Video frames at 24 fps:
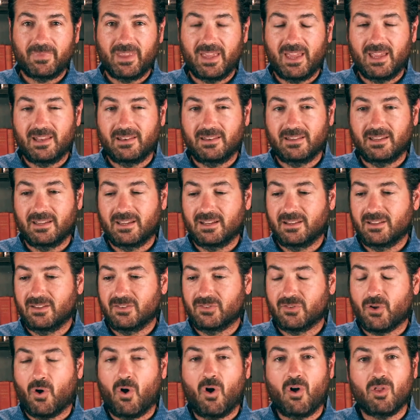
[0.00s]
and it
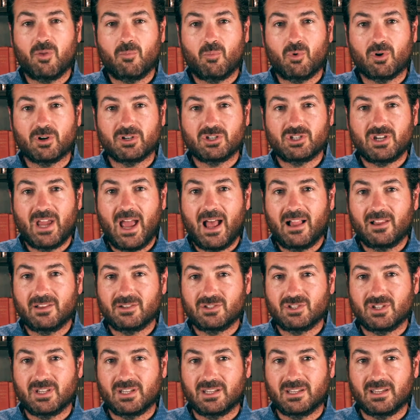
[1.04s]
is all the more
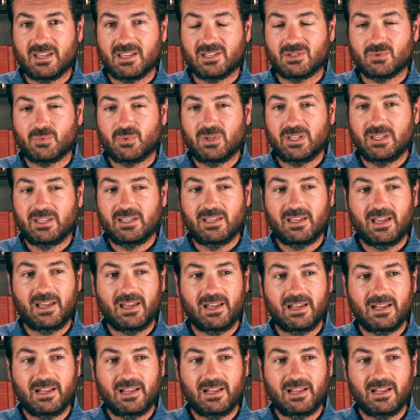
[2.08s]
challenging as we